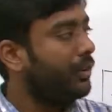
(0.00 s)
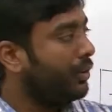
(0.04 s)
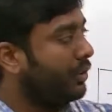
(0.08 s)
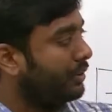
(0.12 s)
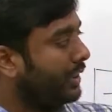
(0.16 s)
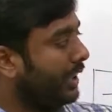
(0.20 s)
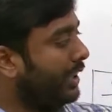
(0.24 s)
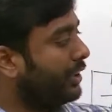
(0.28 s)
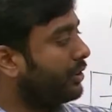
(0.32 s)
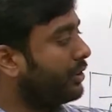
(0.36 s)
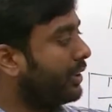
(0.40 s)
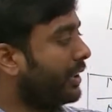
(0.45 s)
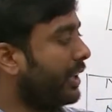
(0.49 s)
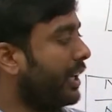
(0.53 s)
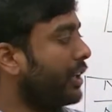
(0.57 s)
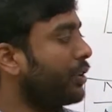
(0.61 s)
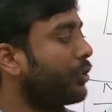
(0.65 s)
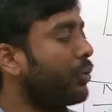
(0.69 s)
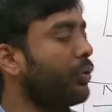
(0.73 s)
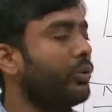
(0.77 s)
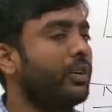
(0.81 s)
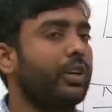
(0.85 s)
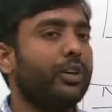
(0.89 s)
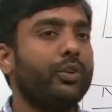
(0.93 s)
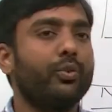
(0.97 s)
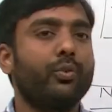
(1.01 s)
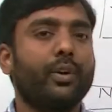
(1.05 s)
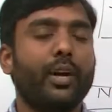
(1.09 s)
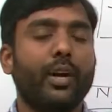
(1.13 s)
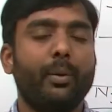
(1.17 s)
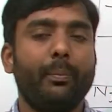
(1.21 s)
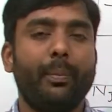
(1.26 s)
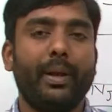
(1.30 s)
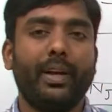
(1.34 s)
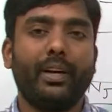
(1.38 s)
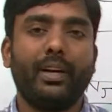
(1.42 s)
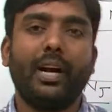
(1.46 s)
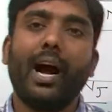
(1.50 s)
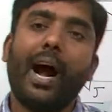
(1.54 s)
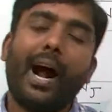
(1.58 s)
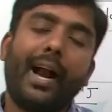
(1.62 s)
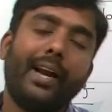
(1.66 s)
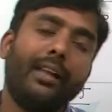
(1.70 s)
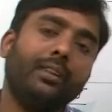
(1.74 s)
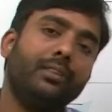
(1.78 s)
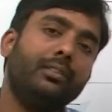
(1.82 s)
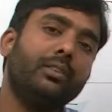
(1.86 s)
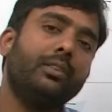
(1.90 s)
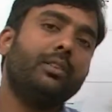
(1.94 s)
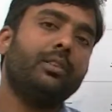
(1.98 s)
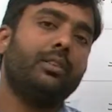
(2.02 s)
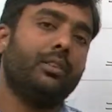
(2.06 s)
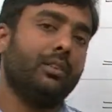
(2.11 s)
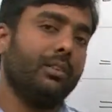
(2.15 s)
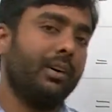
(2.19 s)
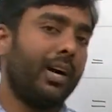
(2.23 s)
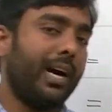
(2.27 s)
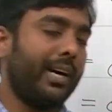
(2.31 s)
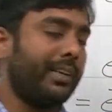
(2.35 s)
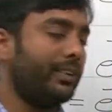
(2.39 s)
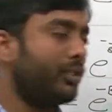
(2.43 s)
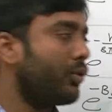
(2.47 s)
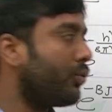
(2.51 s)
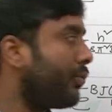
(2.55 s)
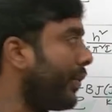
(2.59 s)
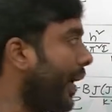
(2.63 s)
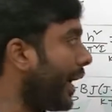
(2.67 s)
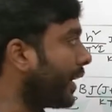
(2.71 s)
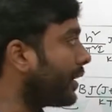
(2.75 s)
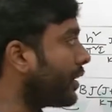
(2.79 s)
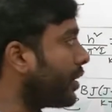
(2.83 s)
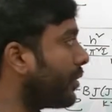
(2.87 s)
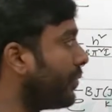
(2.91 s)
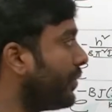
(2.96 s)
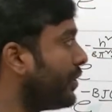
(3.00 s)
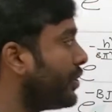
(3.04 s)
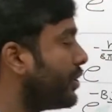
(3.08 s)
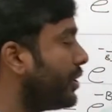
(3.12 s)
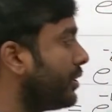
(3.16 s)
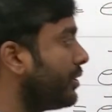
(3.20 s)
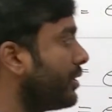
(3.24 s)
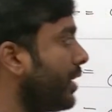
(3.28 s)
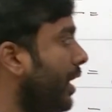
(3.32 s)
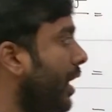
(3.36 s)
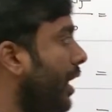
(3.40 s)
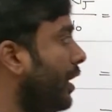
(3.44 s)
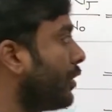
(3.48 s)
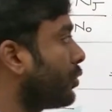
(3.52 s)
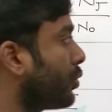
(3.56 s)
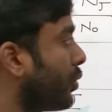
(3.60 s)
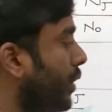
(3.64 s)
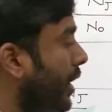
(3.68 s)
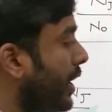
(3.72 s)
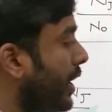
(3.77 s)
That is the conclusion you can make. Another factor which is also